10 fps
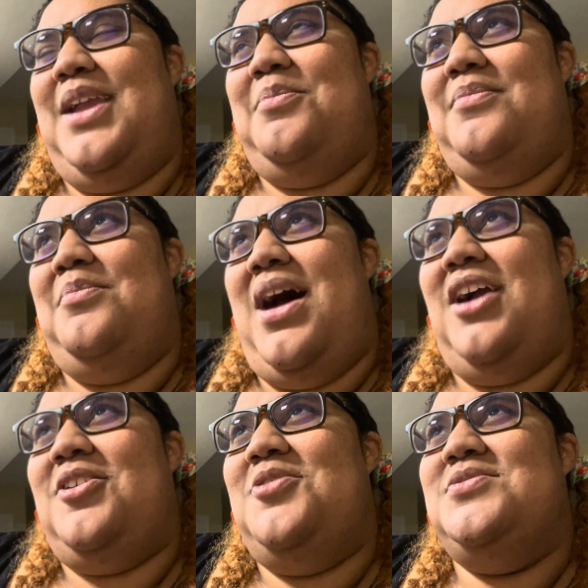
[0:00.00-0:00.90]

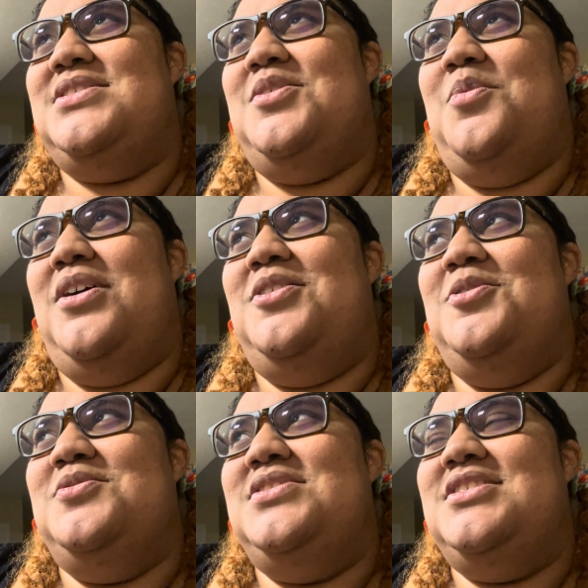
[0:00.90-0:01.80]
Mako's the one
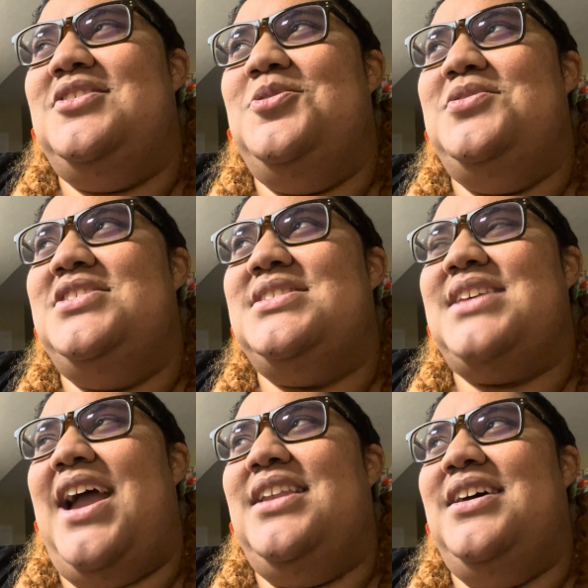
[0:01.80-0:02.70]
who just
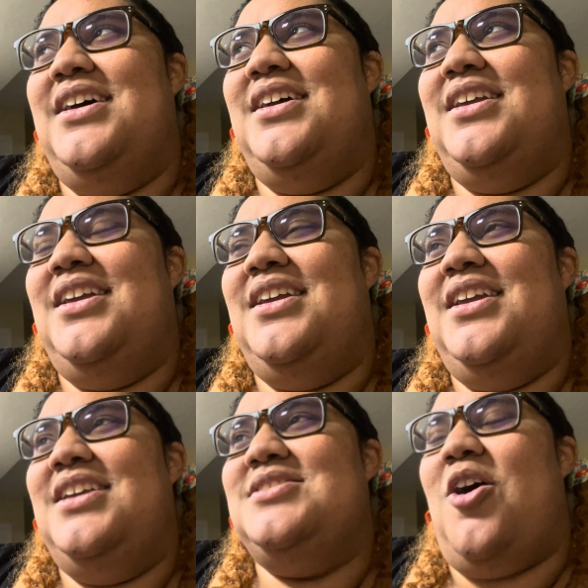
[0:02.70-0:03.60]
kind of
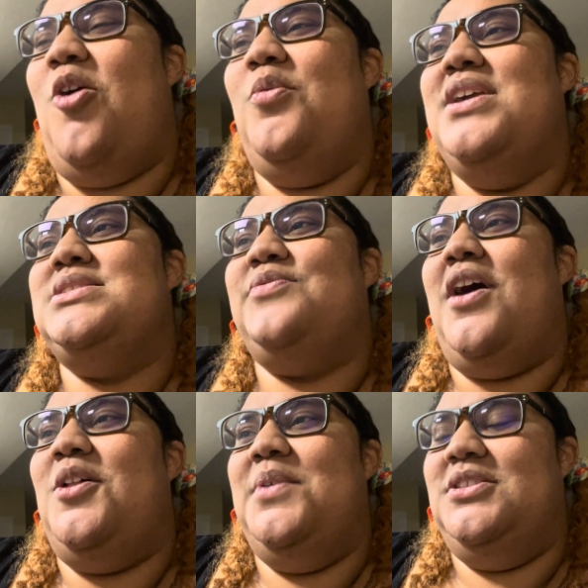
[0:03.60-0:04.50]
is always
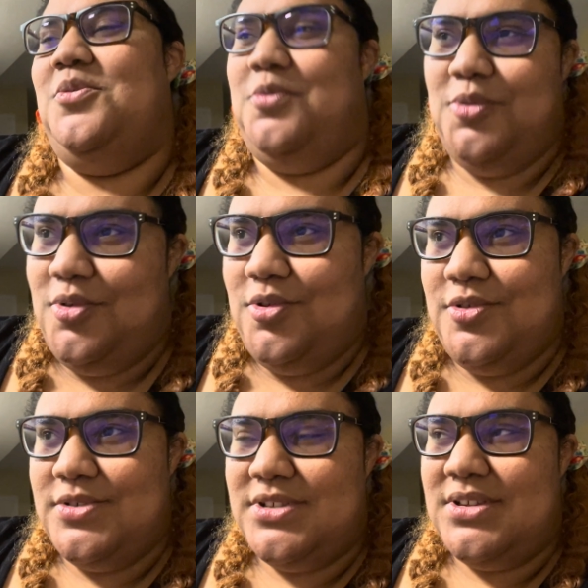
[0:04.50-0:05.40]
following the
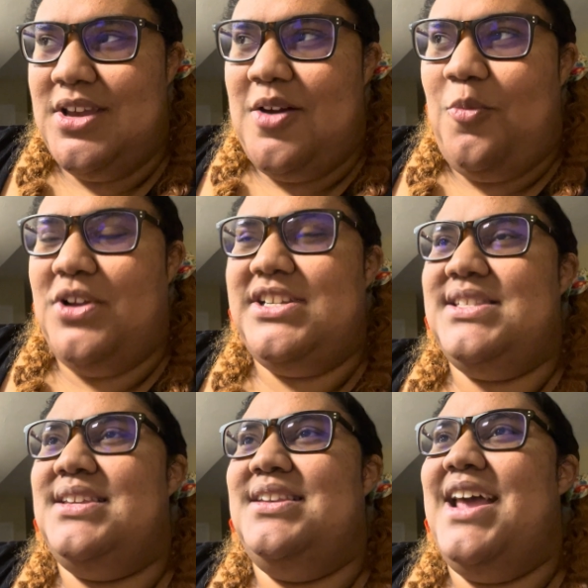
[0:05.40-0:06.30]
rules, which
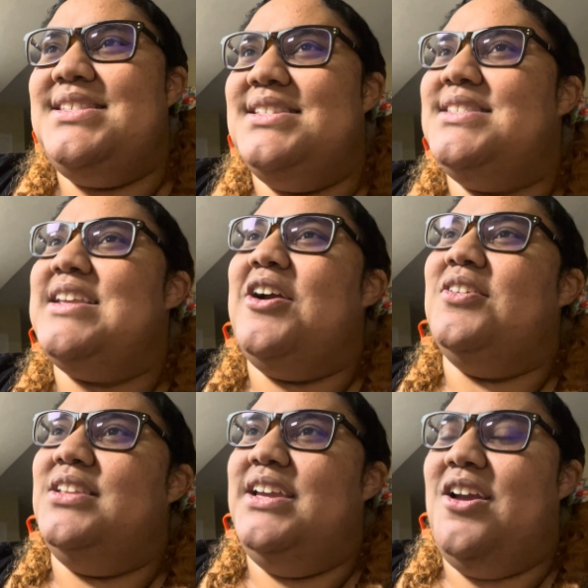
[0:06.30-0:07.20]
isn't
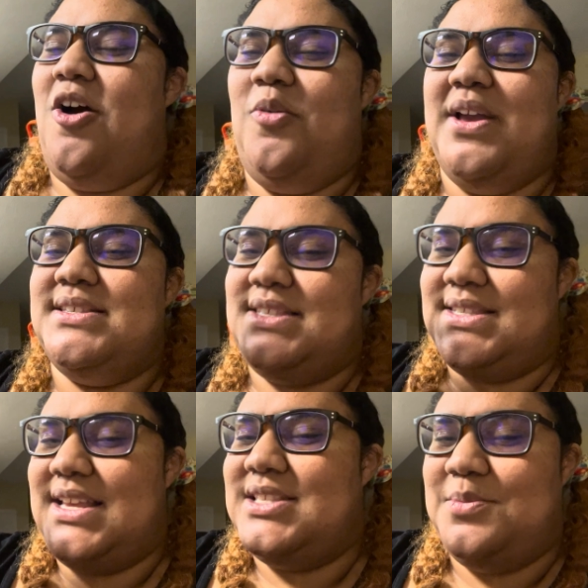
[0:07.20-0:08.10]
necessarily always the
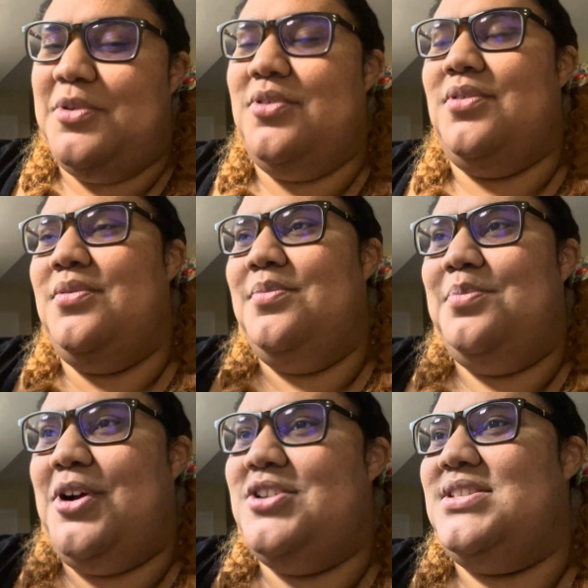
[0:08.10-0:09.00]
sensible
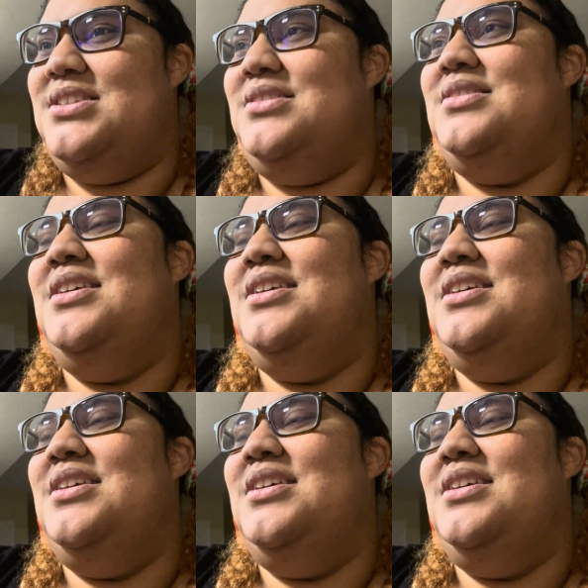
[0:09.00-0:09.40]
person.